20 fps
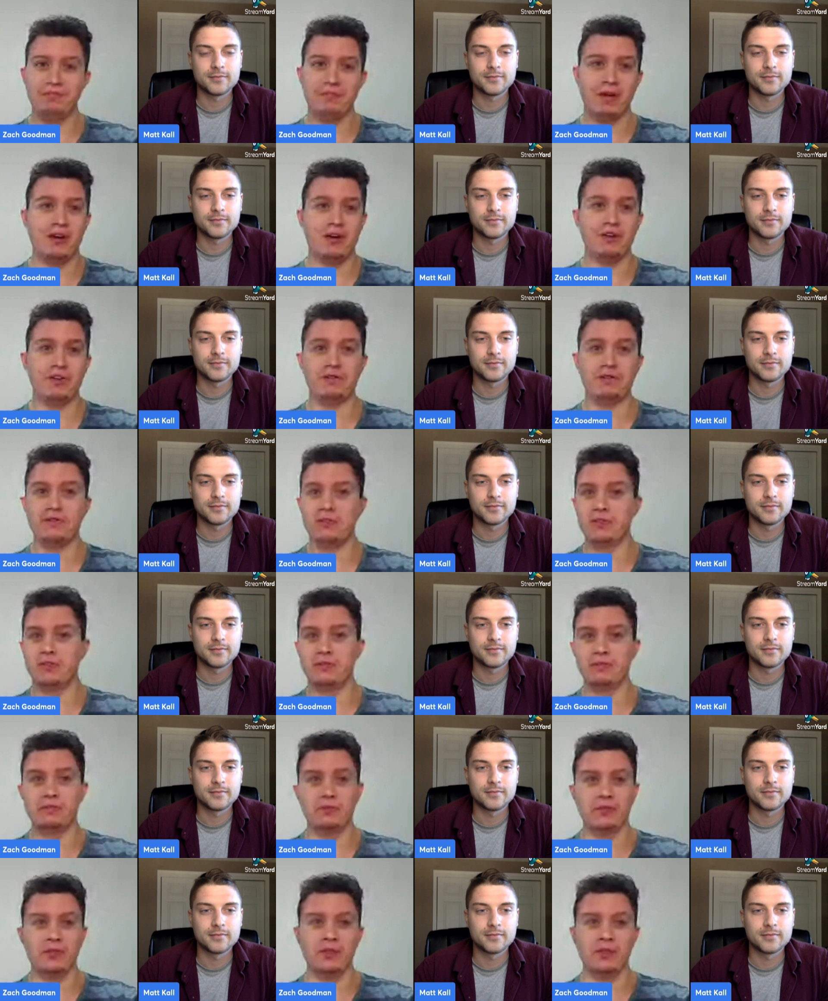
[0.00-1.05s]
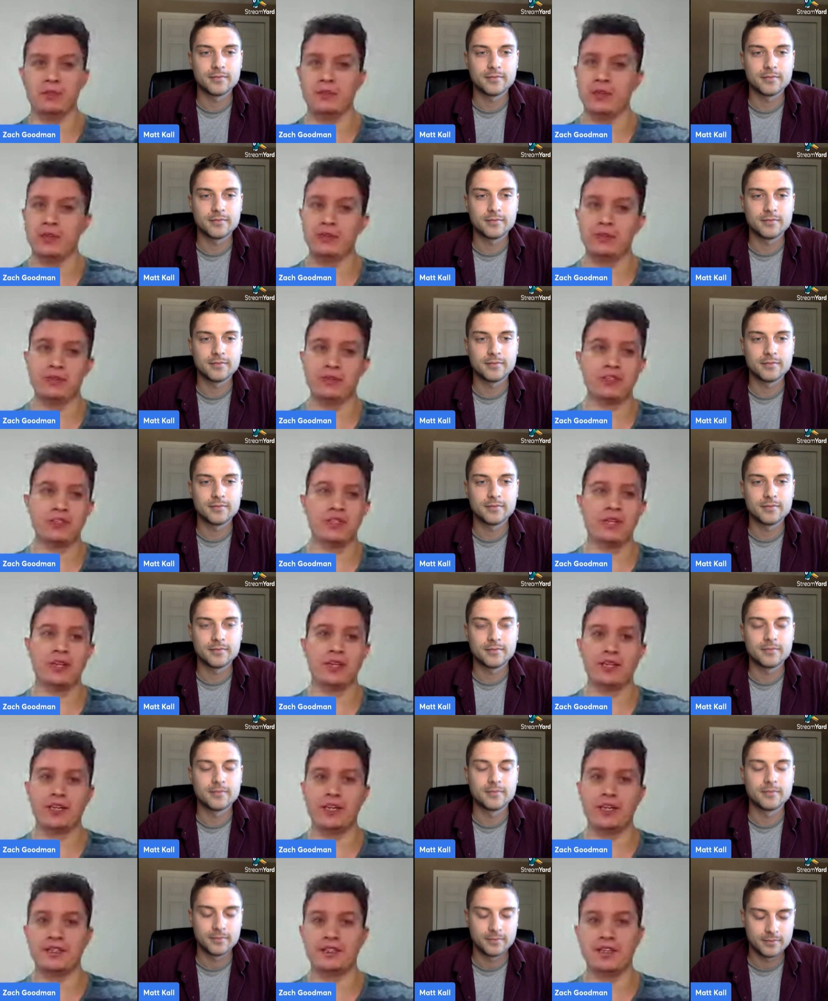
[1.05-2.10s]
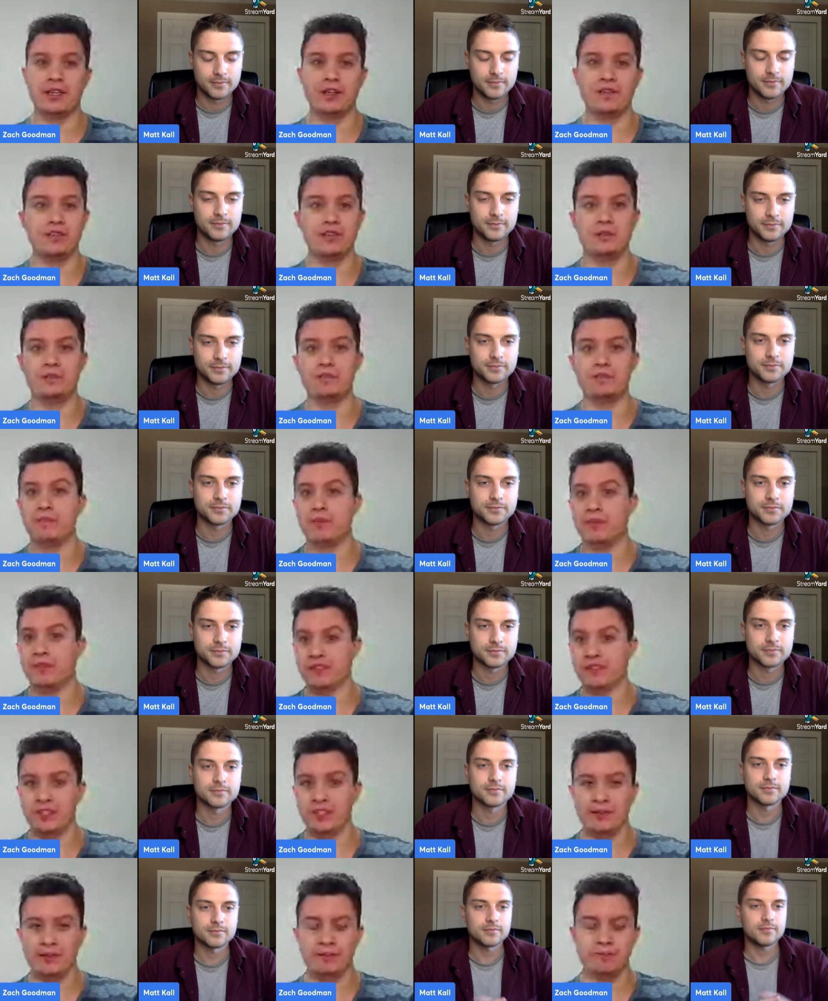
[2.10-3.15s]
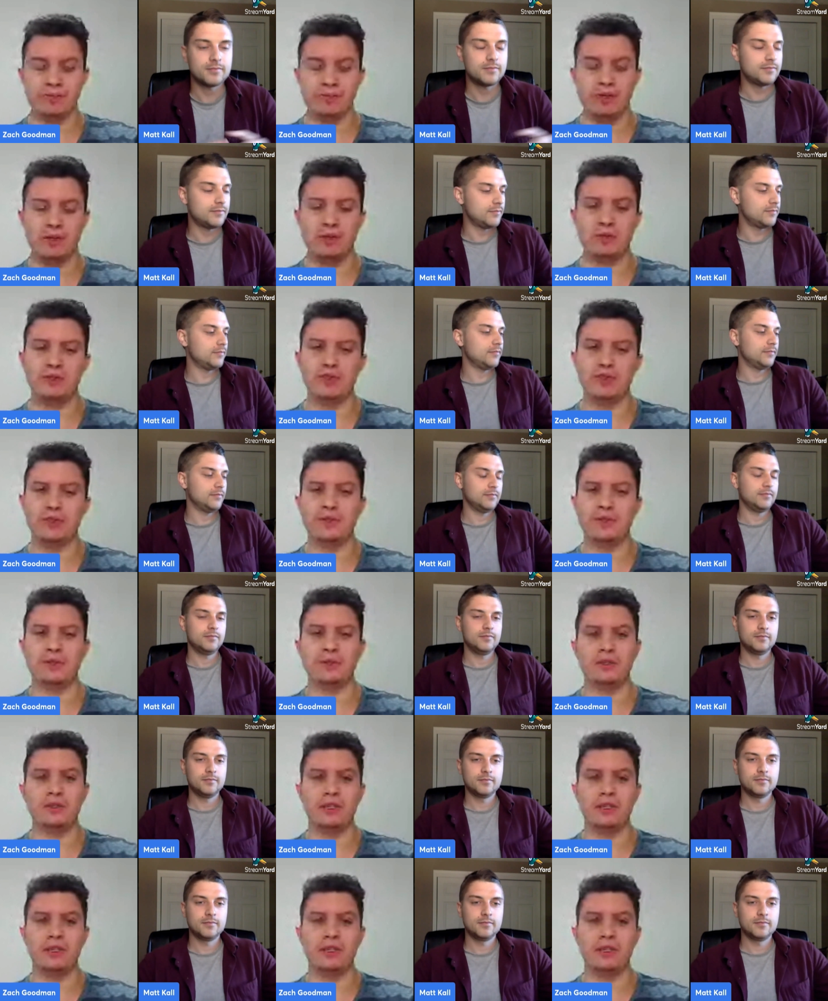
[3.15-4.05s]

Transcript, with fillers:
Speaker 1: powerful. You know, I know there's a lot of guys out there in the same boat. So